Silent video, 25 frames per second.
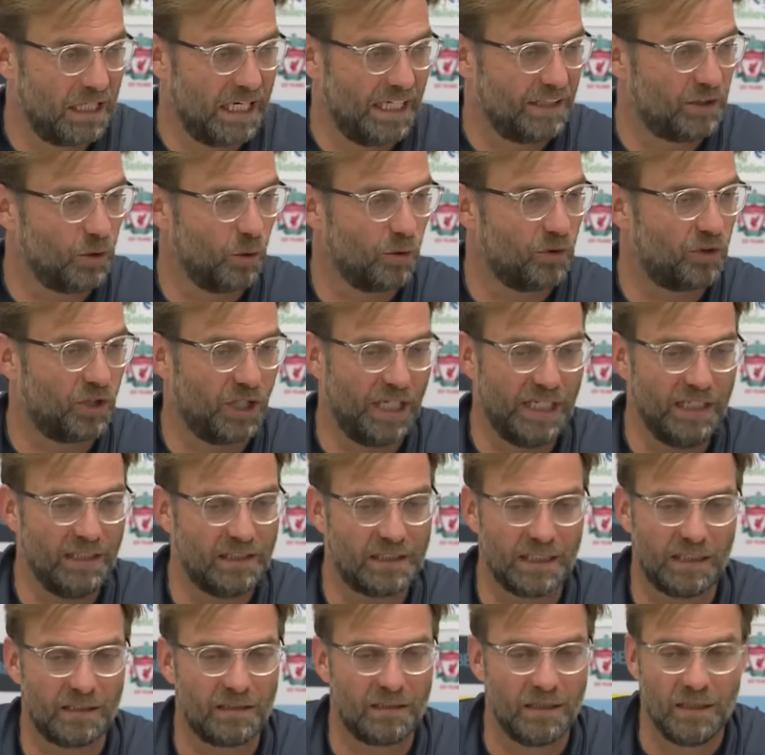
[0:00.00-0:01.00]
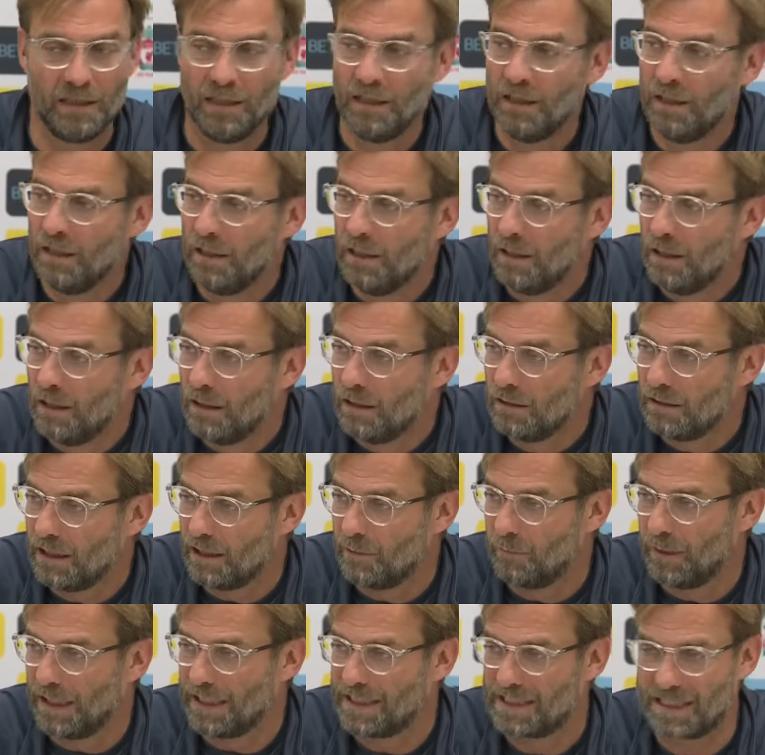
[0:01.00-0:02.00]
I don't think that
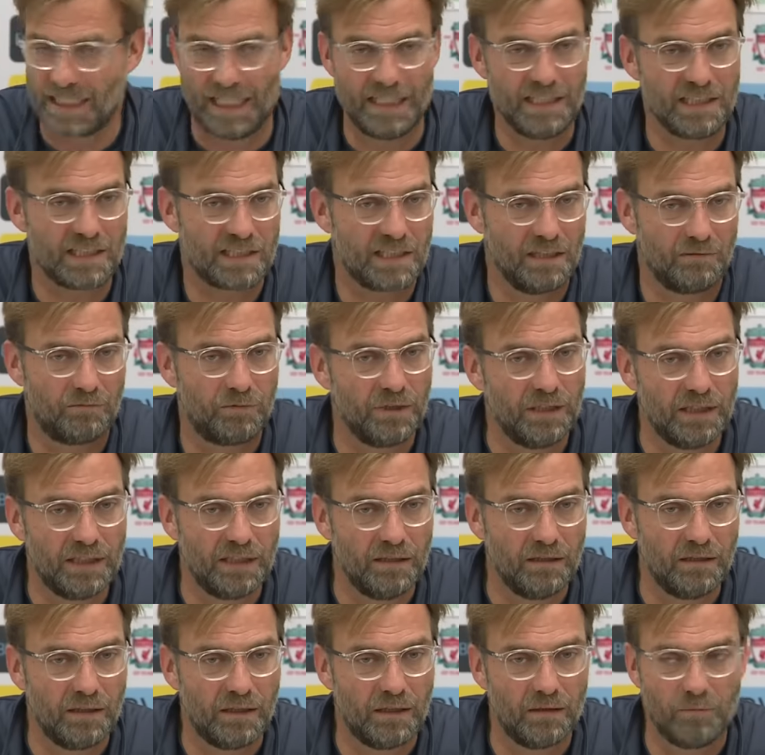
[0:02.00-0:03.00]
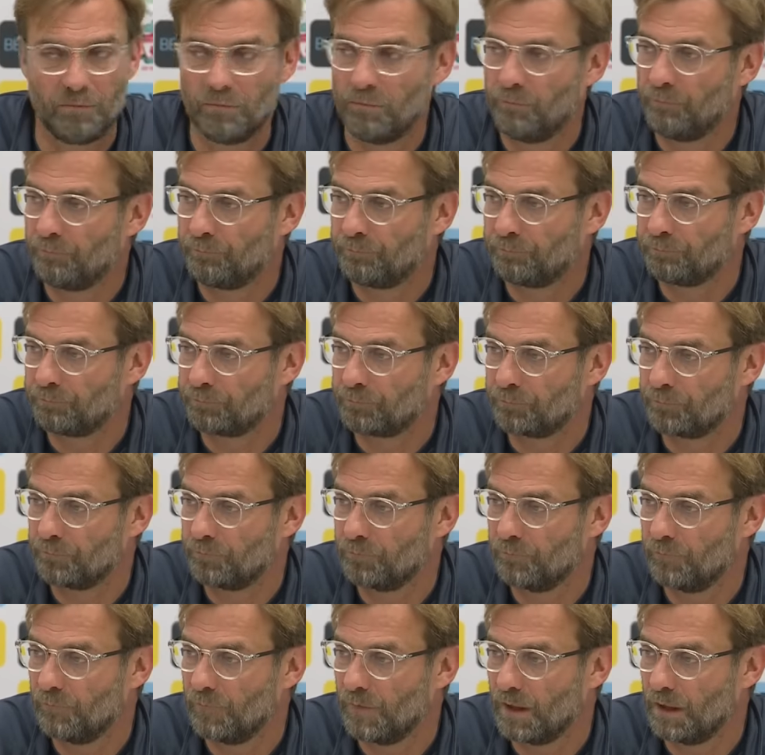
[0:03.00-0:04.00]
that it makes sense that we um,
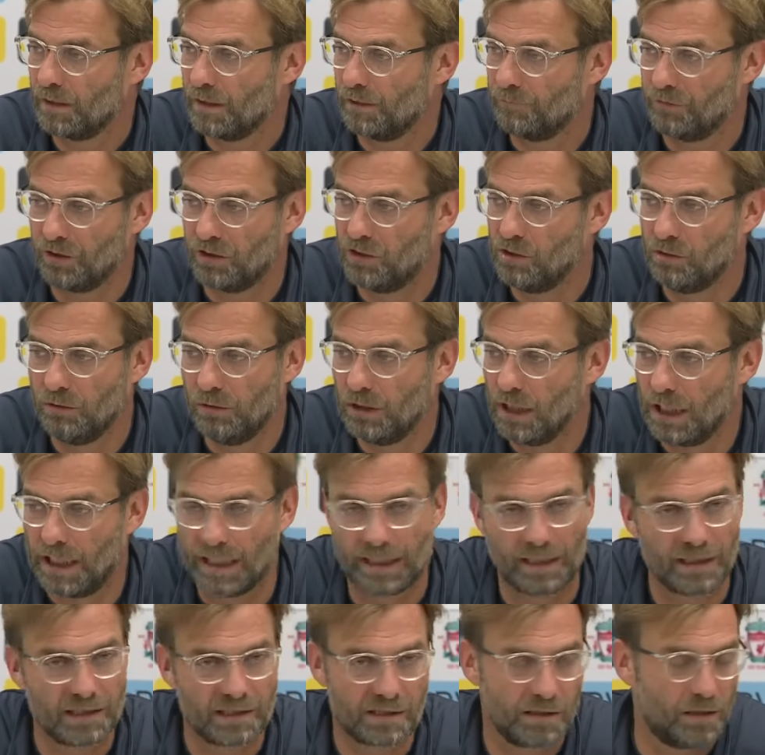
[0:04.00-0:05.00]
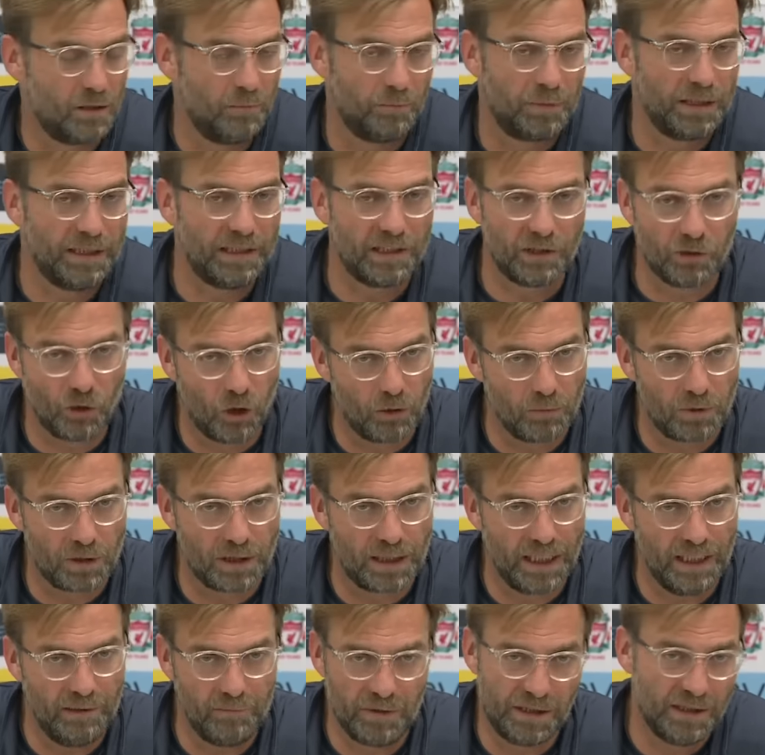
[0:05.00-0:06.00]
that we do like it's a completely normal
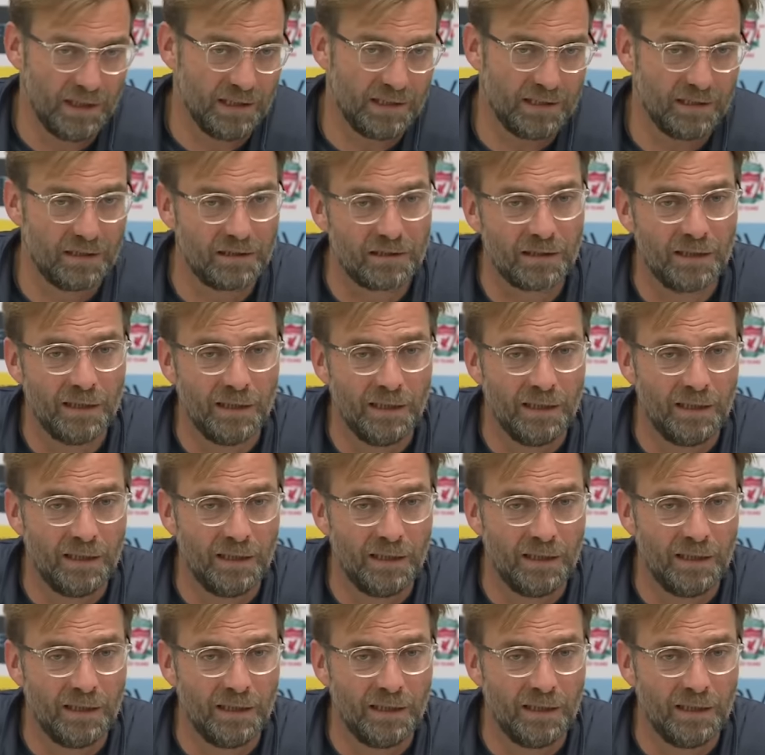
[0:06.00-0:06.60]
game. It isn't.